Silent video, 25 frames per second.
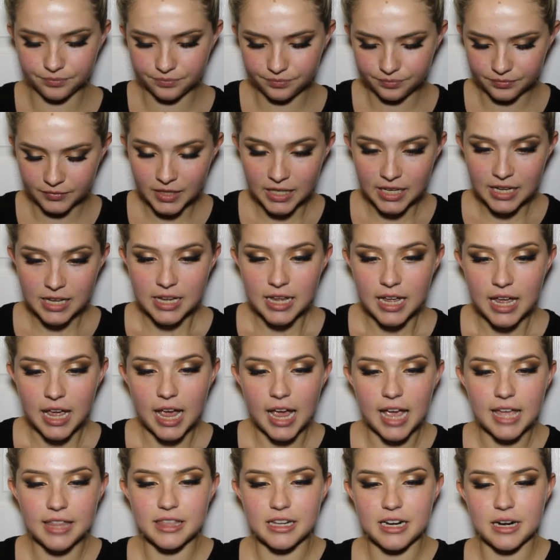and
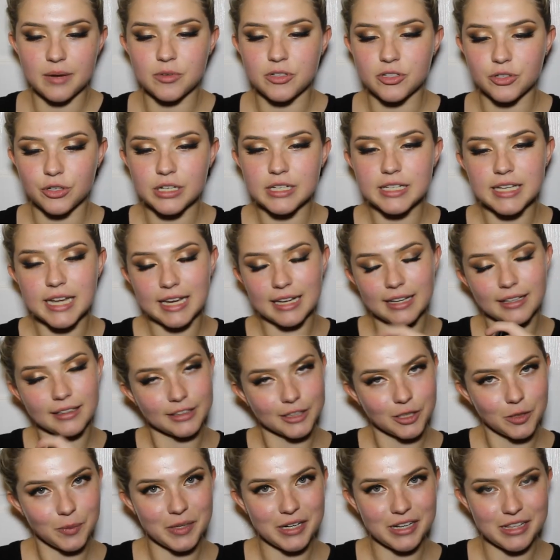then I'm just going to take a
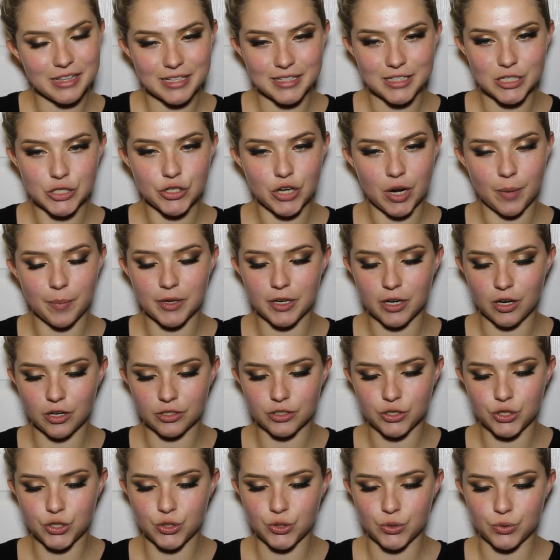little bit of this and drop it
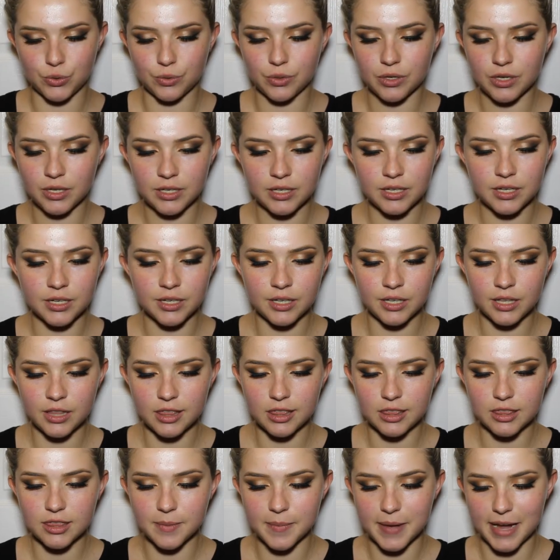onto
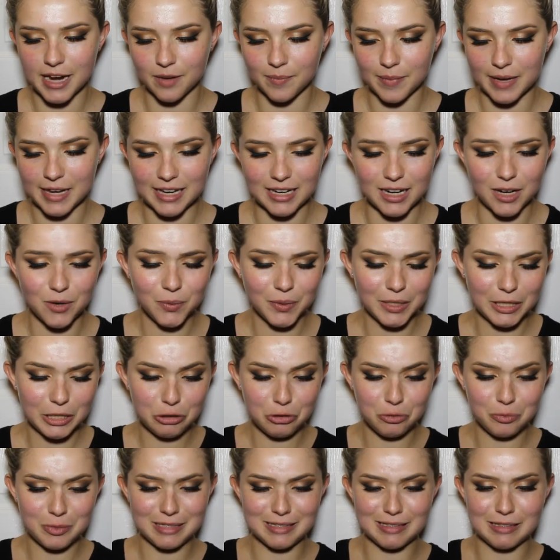the back of my hand. I
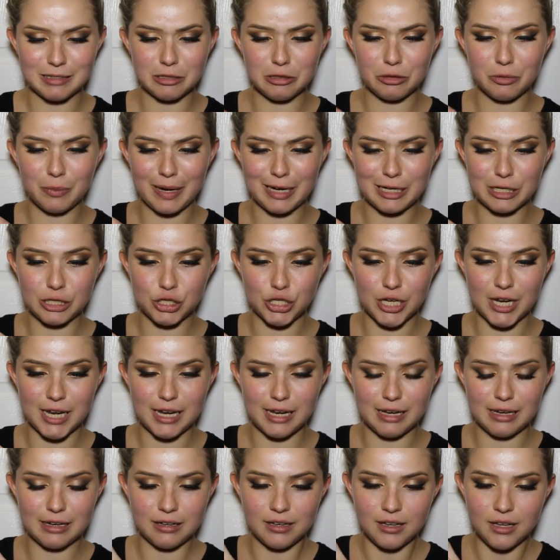really hope this is the right
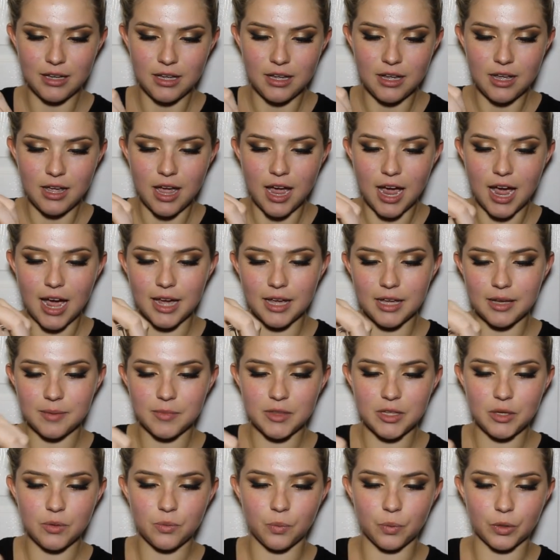shade. I
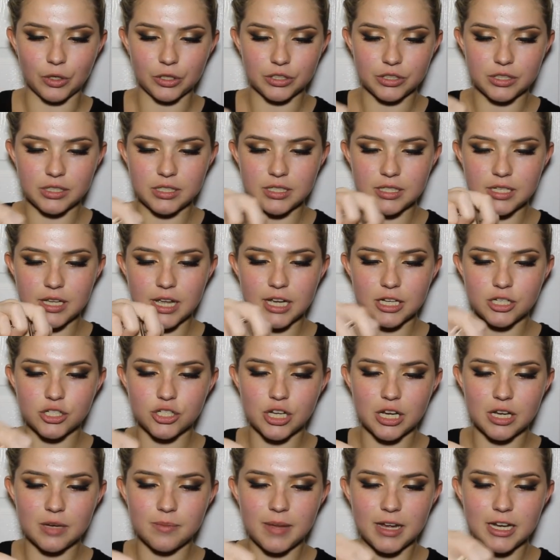am the worst at
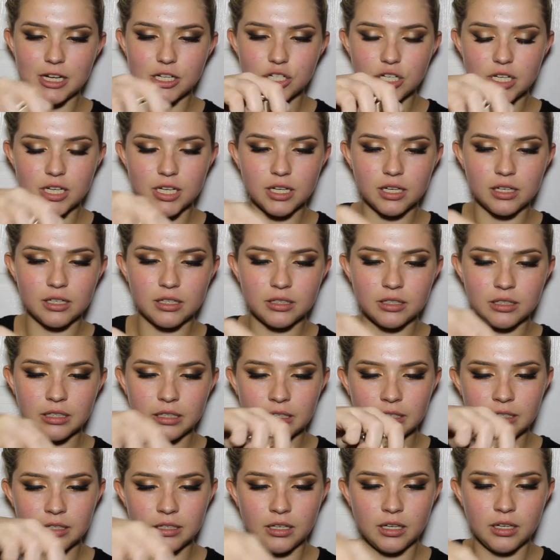shade matching.
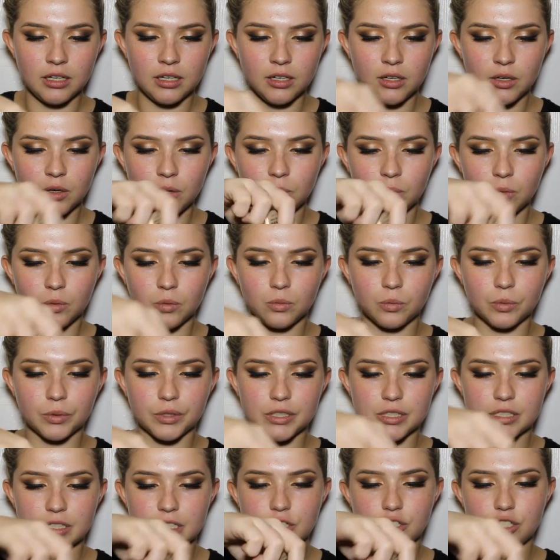
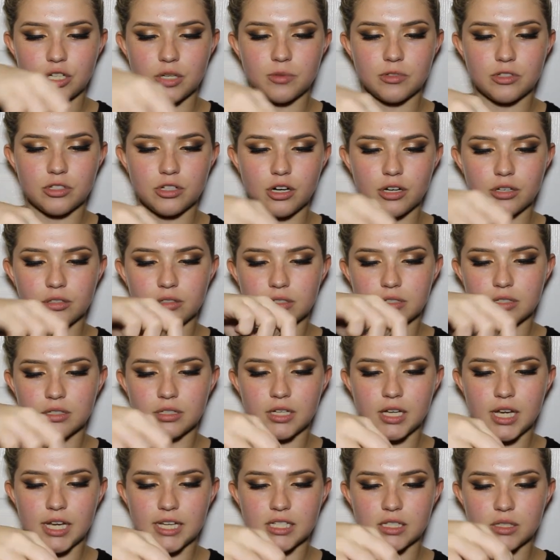Worse than James
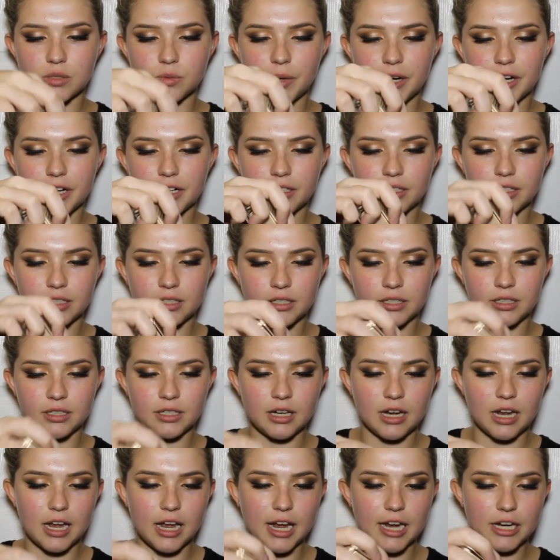Charles, I swear.
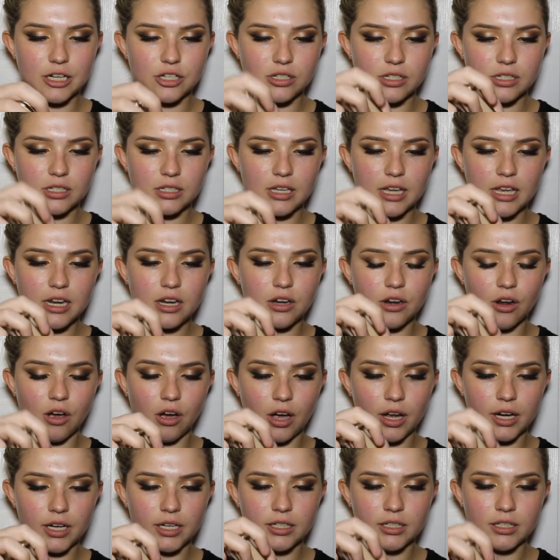I just
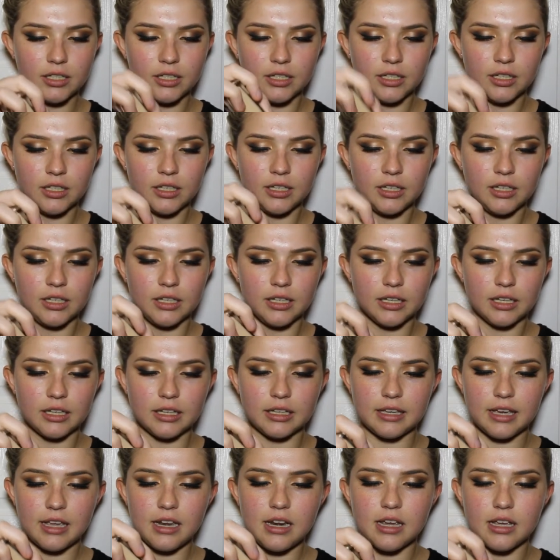cannot
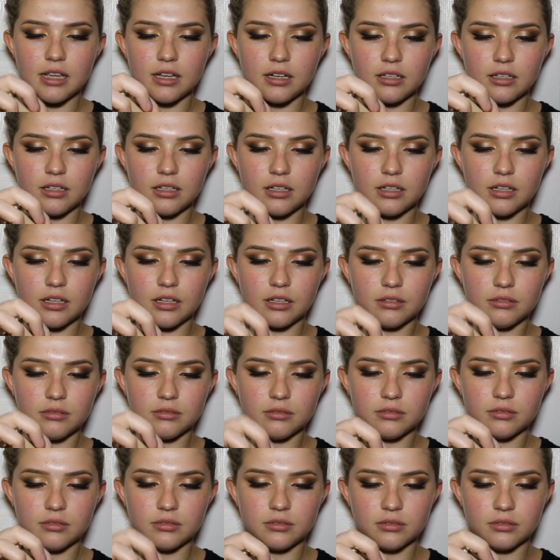get it you
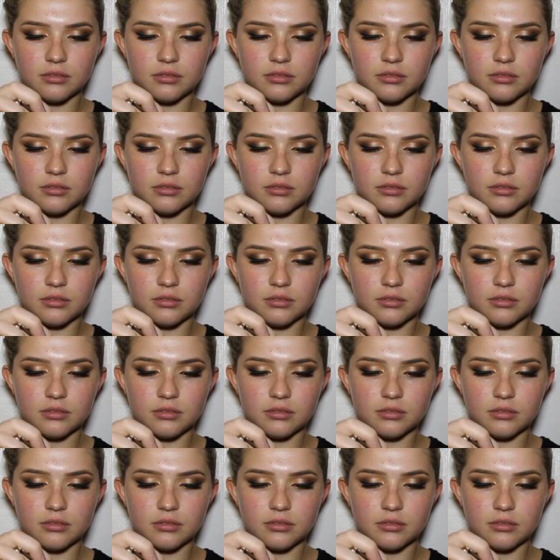know?